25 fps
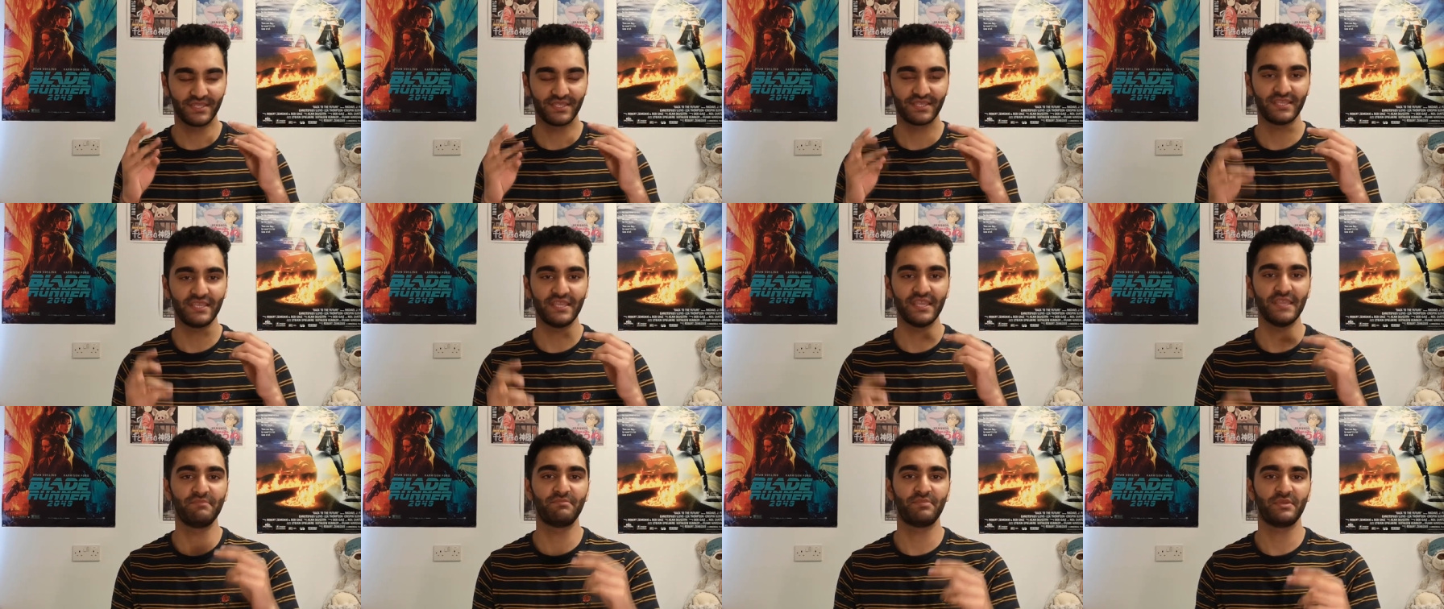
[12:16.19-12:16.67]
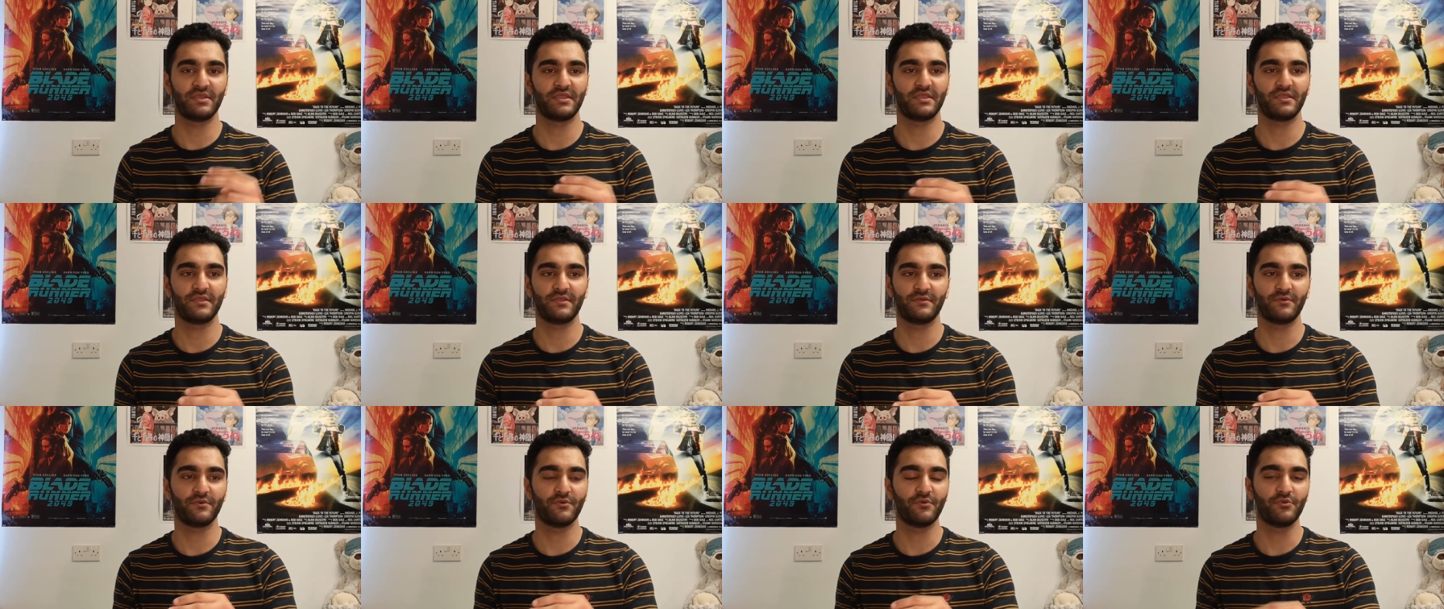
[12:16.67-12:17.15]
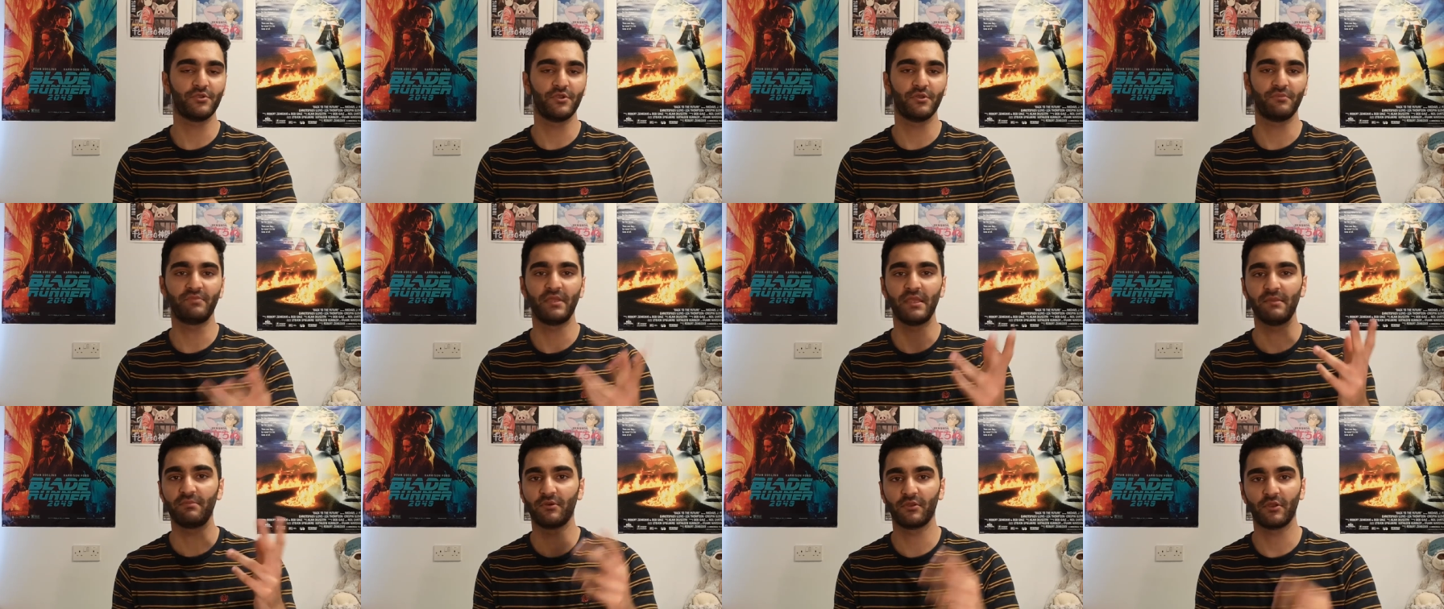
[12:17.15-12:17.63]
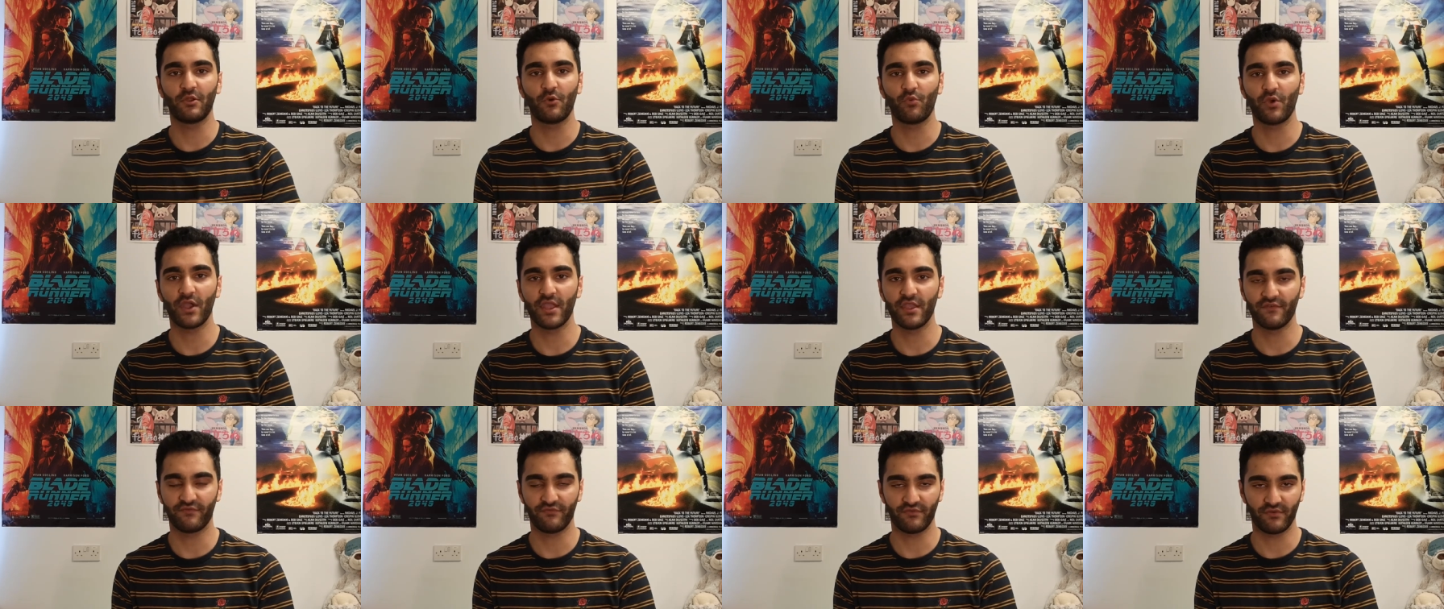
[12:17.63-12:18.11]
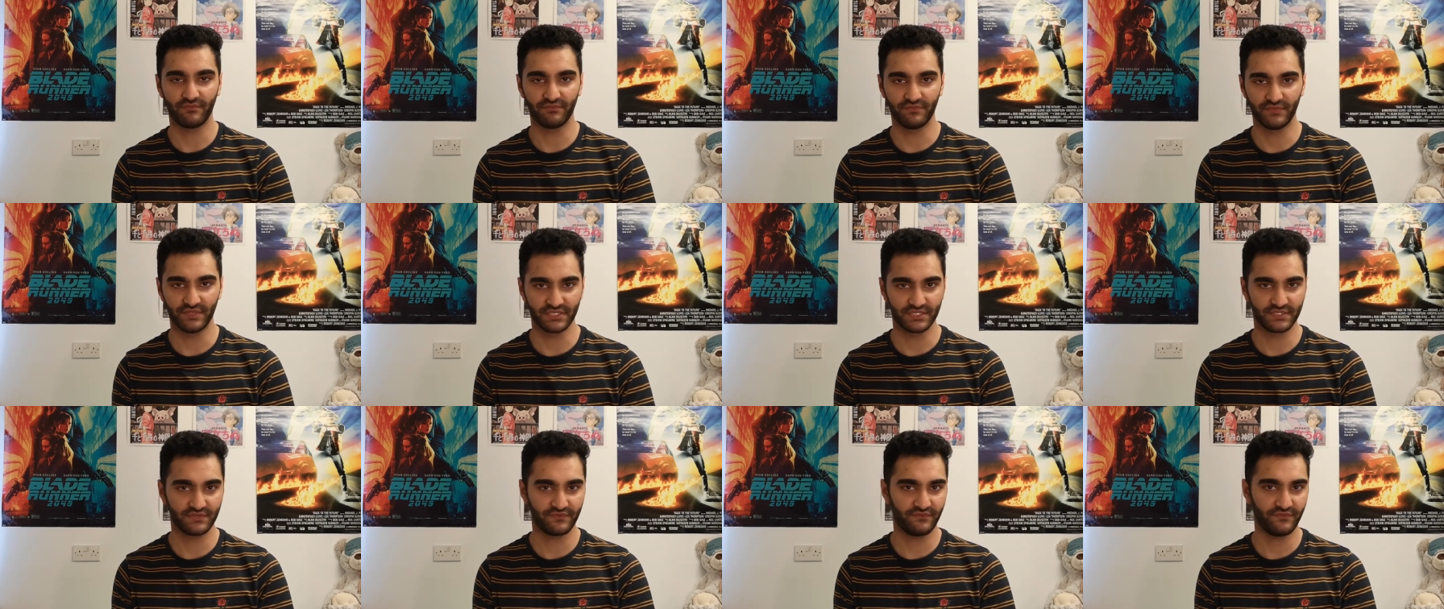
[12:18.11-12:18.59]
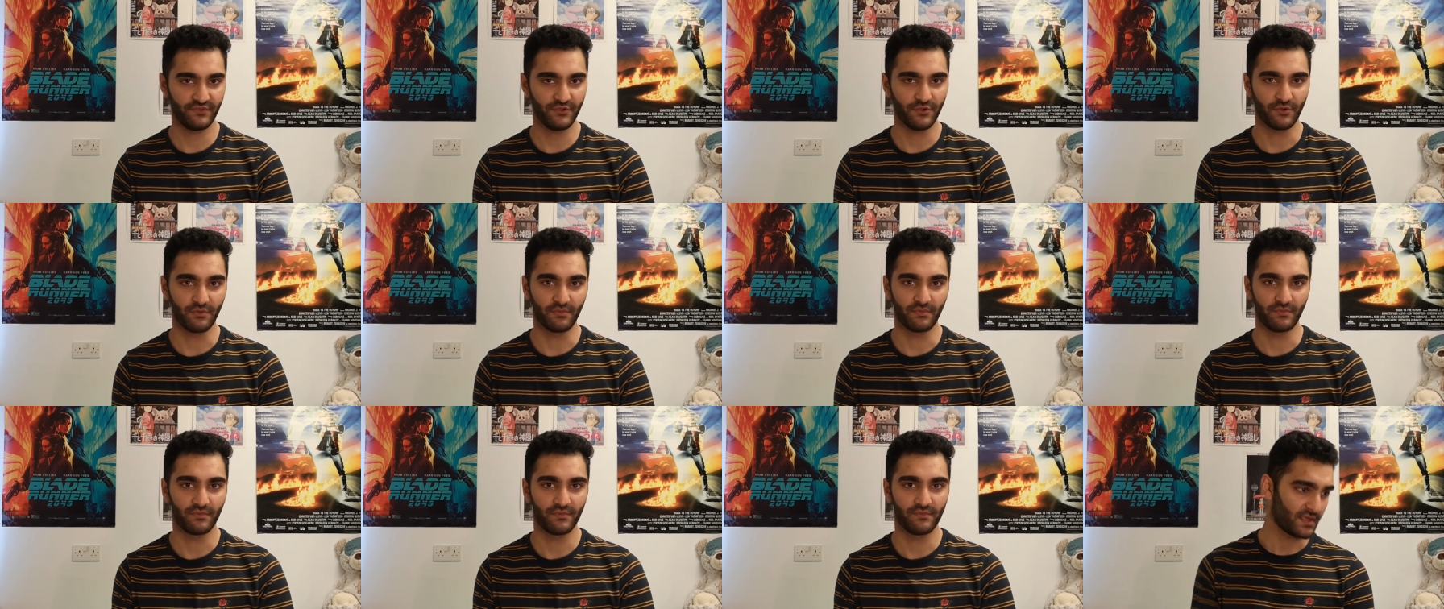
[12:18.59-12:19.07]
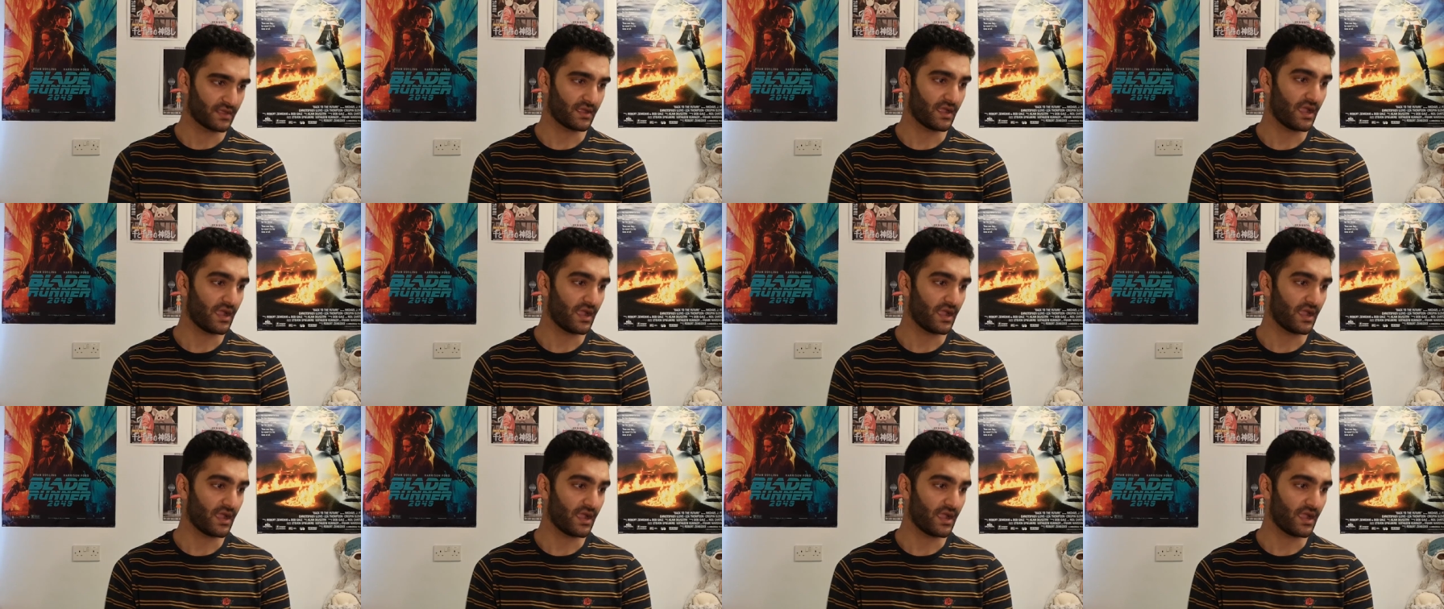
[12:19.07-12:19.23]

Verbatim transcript: keeping all your people away from this film.